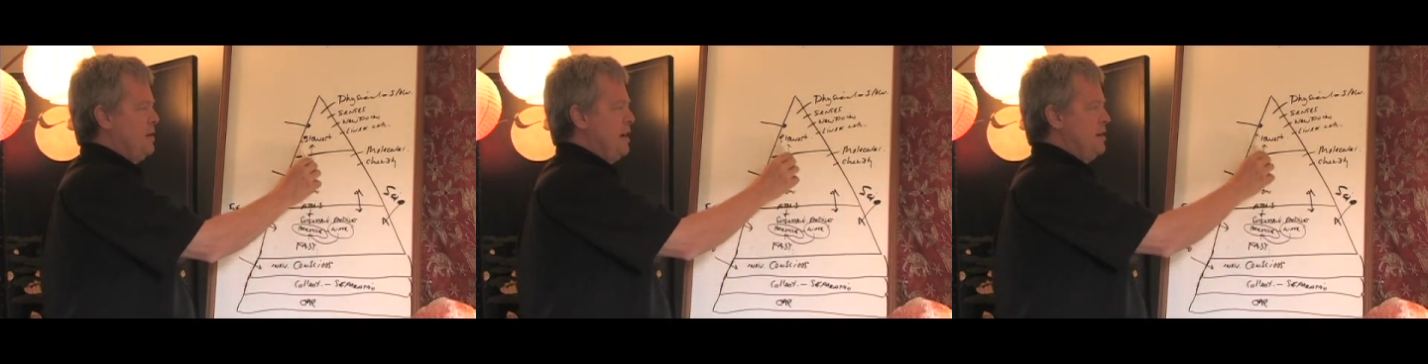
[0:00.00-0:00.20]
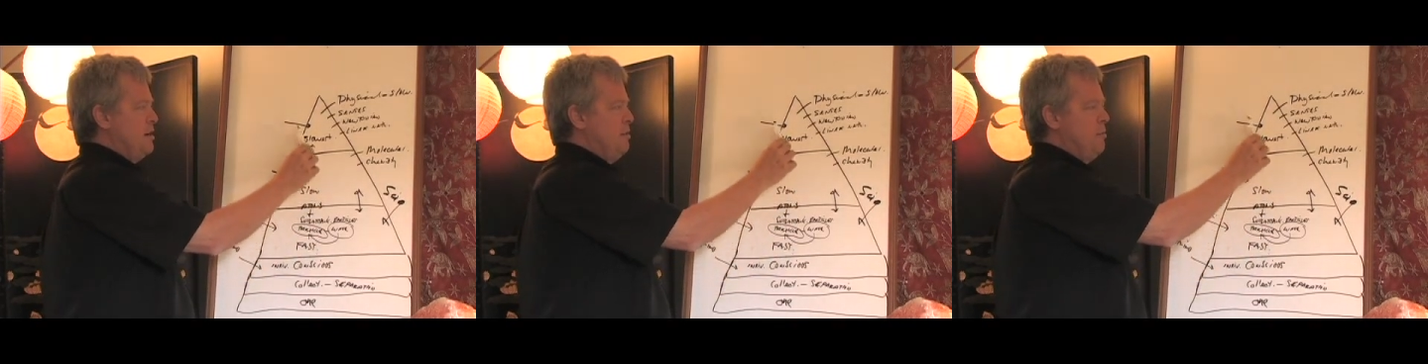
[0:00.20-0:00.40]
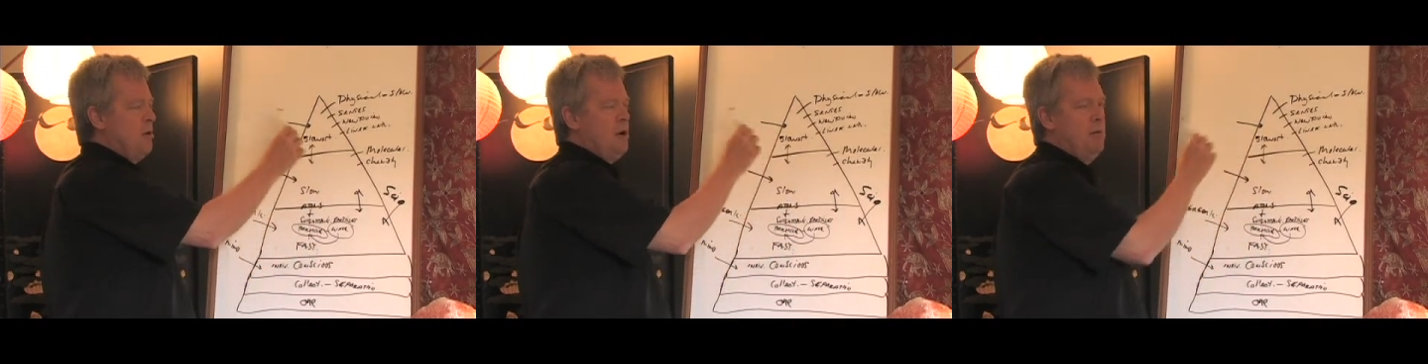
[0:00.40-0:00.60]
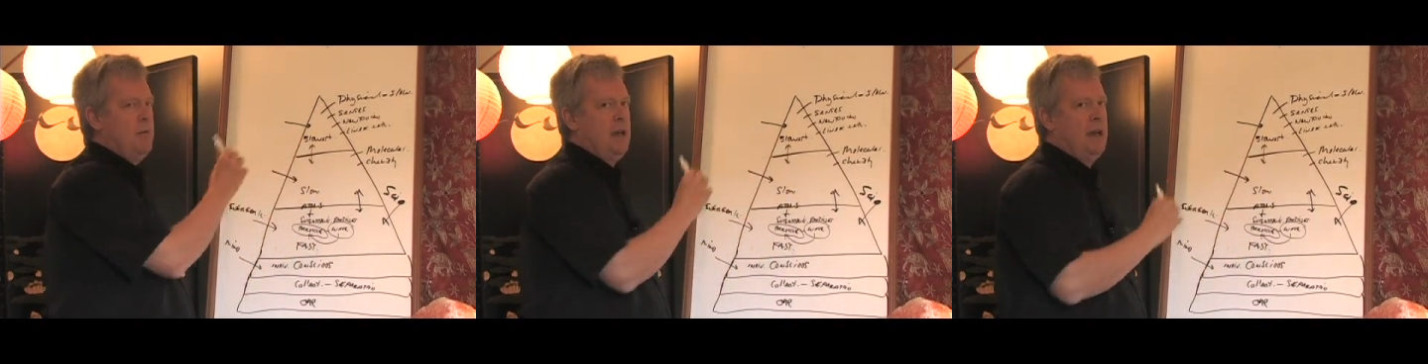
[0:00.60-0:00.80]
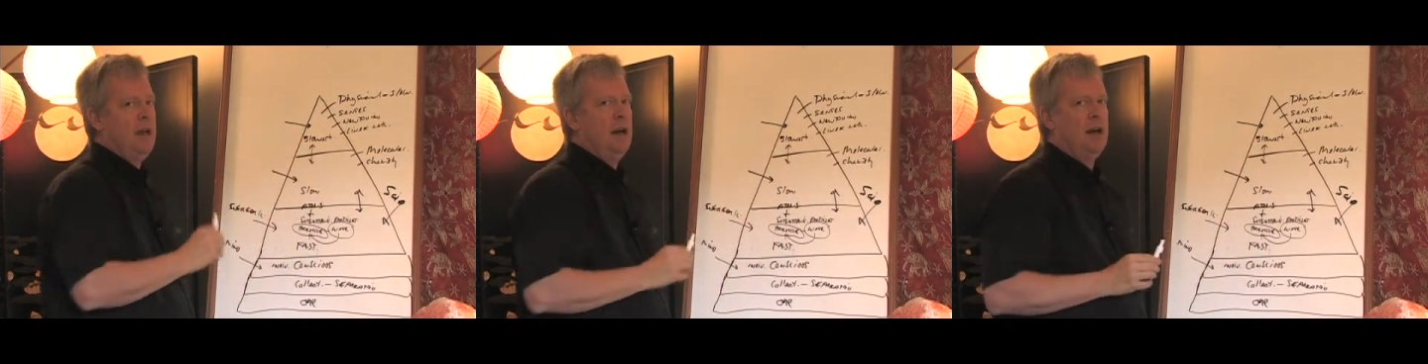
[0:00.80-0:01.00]
actually
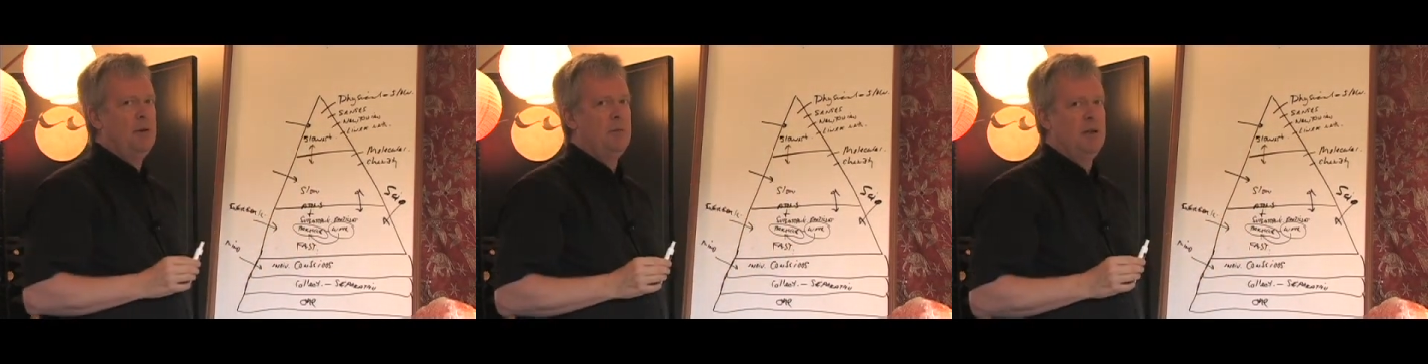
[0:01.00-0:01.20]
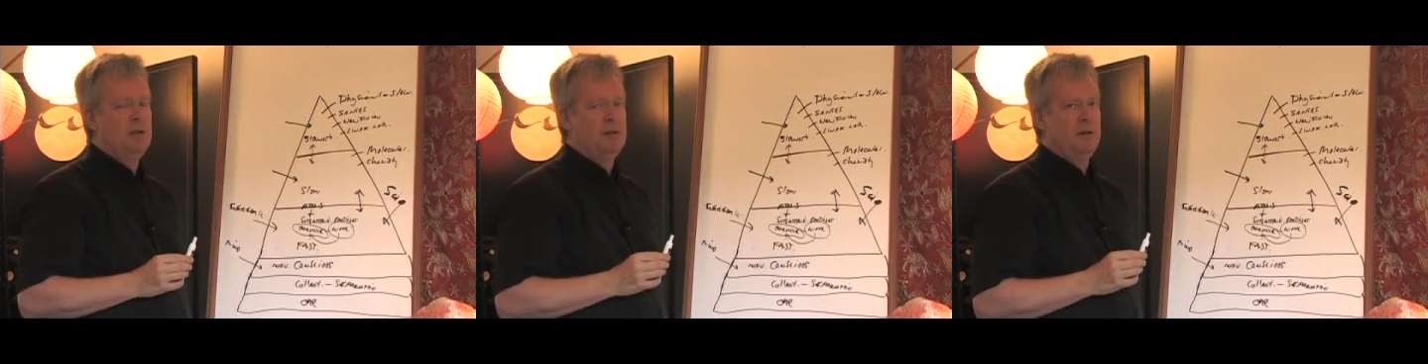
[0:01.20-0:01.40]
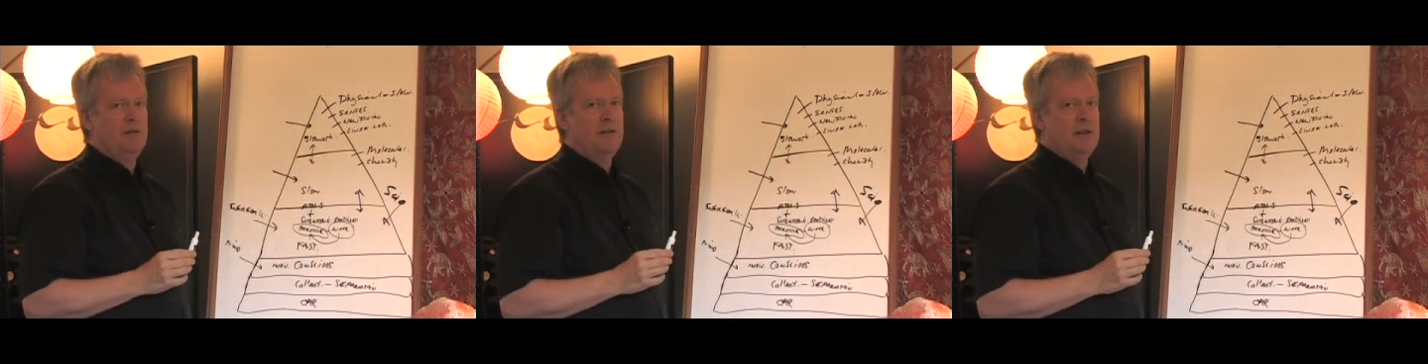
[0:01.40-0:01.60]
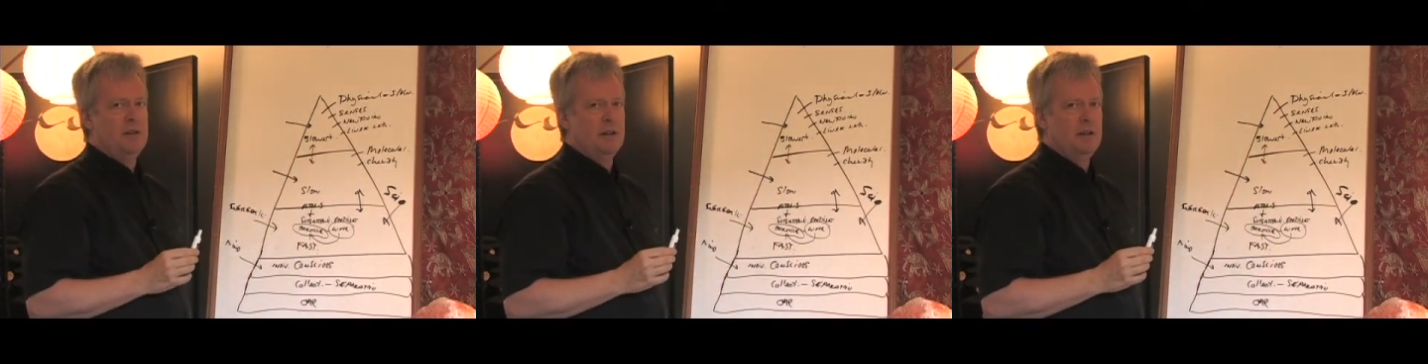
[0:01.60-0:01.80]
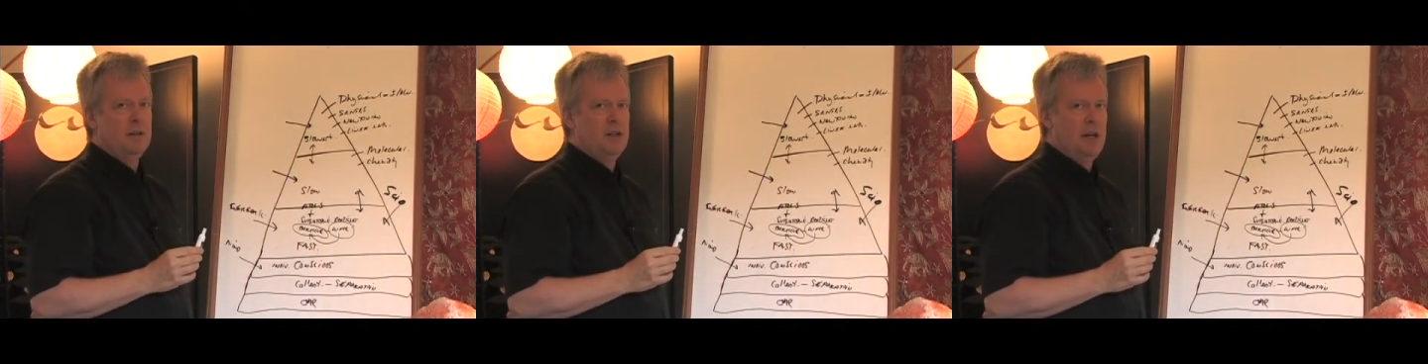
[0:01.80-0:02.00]
permeate up into a
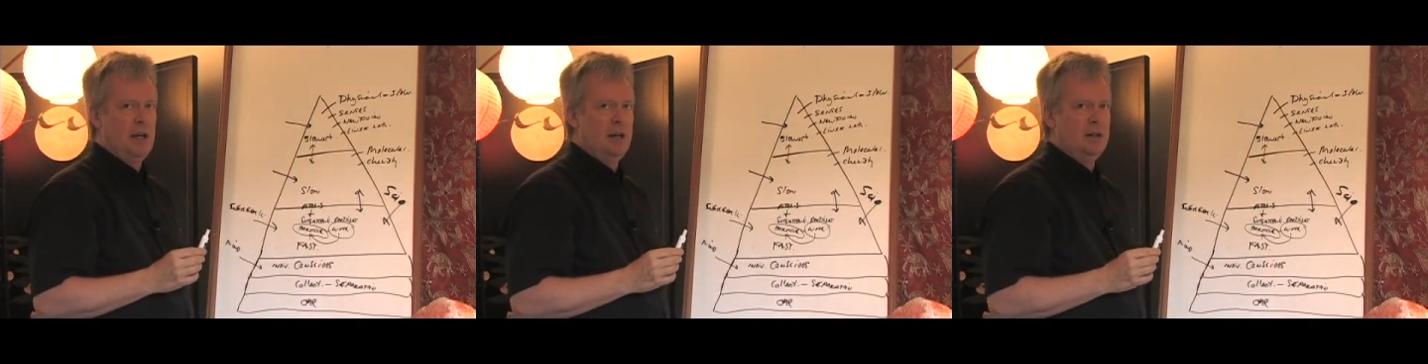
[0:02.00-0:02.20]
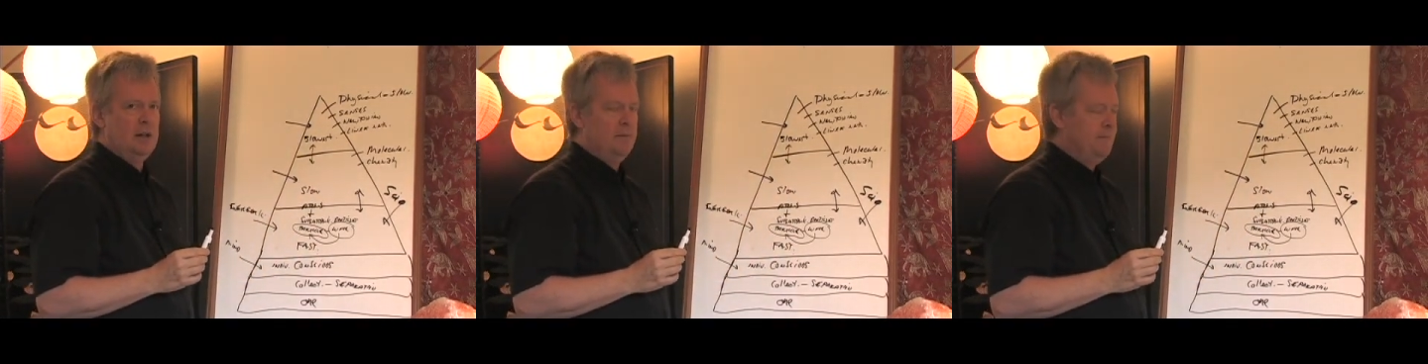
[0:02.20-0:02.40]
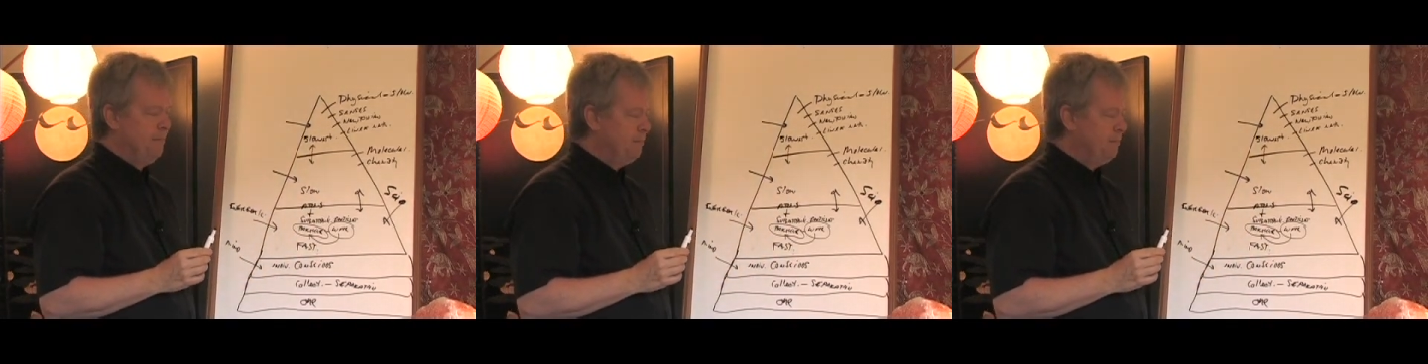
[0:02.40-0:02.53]
physical change.